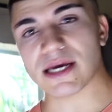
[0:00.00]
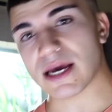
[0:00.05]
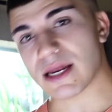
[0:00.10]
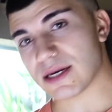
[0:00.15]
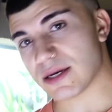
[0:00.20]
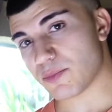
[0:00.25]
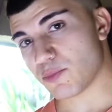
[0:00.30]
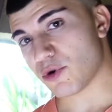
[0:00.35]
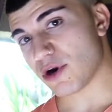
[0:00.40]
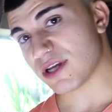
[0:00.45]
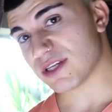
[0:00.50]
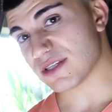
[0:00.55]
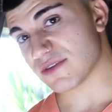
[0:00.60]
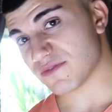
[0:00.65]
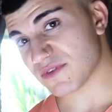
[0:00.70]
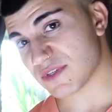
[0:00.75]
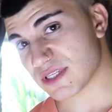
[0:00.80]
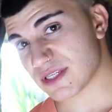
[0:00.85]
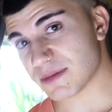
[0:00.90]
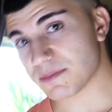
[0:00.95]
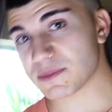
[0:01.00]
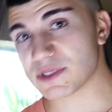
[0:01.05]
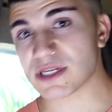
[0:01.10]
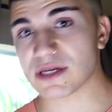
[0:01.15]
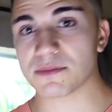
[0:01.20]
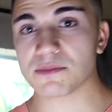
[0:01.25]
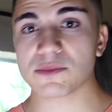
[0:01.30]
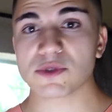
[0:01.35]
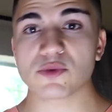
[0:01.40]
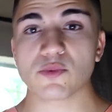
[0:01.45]
and depressive
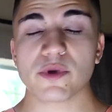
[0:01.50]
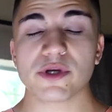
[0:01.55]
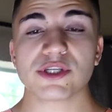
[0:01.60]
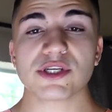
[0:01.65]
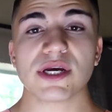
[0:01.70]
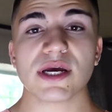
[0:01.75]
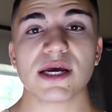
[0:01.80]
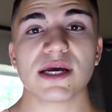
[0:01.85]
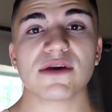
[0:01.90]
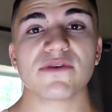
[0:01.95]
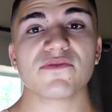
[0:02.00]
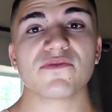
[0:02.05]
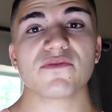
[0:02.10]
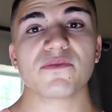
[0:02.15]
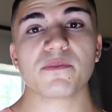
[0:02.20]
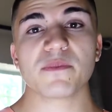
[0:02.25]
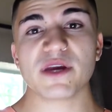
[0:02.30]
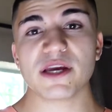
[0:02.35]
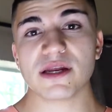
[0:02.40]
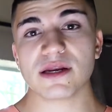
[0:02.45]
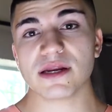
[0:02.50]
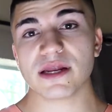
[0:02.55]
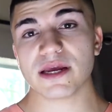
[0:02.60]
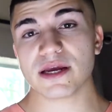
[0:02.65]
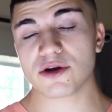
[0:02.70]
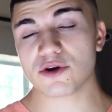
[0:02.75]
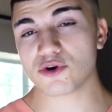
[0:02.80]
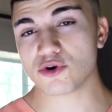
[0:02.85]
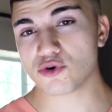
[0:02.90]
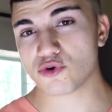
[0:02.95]
symptoms, which have been
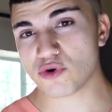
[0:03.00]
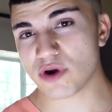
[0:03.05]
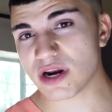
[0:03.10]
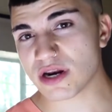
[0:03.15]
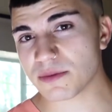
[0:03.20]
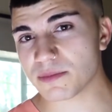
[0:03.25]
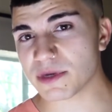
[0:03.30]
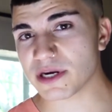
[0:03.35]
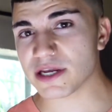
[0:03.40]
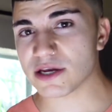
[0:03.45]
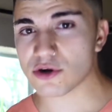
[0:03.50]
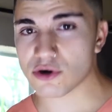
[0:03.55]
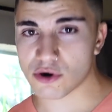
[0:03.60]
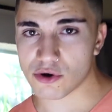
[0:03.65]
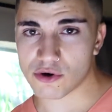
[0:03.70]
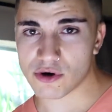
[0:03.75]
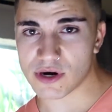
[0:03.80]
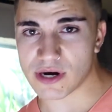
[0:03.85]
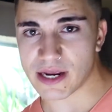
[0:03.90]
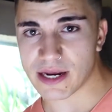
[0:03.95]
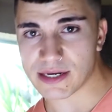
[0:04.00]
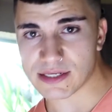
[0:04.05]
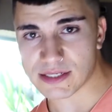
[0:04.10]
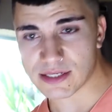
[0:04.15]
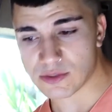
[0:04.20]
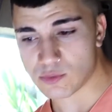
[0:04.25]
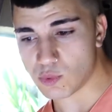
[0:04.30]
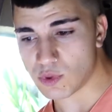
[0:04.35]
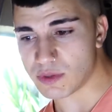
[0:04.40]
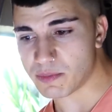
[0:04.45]
incredibly
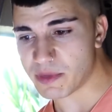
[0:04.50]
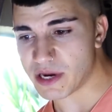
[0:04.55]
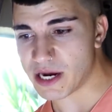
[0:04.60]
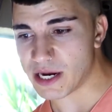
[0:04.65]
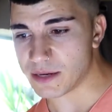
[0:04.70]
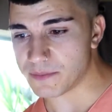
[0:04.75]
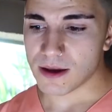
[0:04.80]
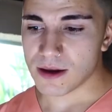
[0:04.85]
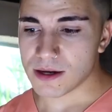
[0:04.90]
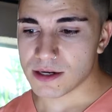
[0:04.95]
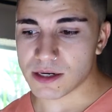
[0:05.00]
correlated with pain.